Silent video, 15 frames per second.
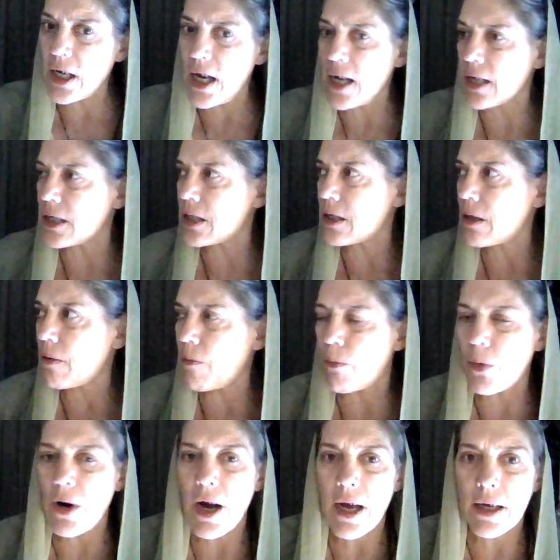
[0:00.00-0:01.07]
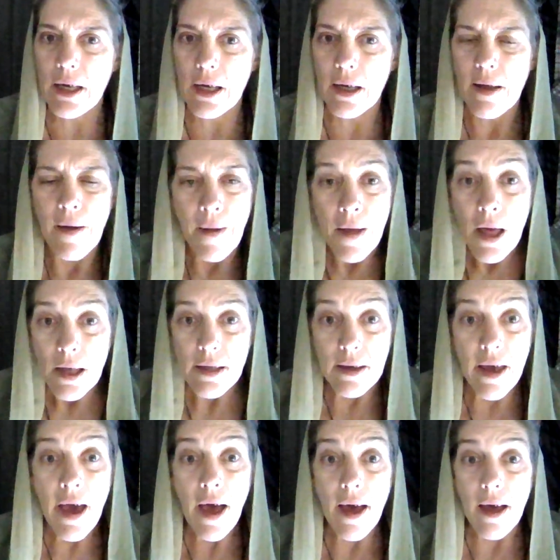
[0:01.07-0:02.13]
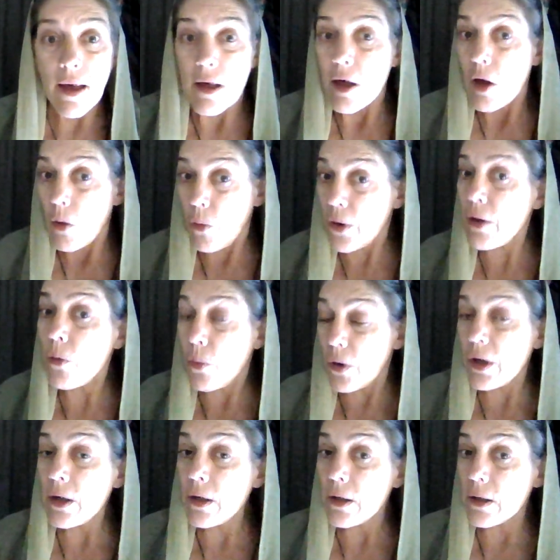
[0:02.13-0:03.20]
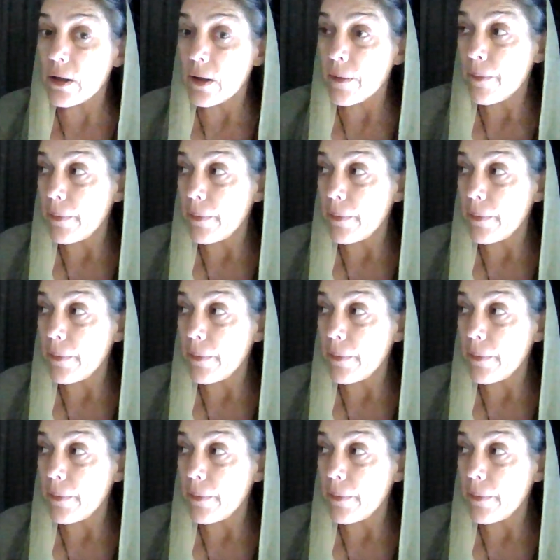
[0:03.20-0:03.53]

X bragging. Yeah, we were.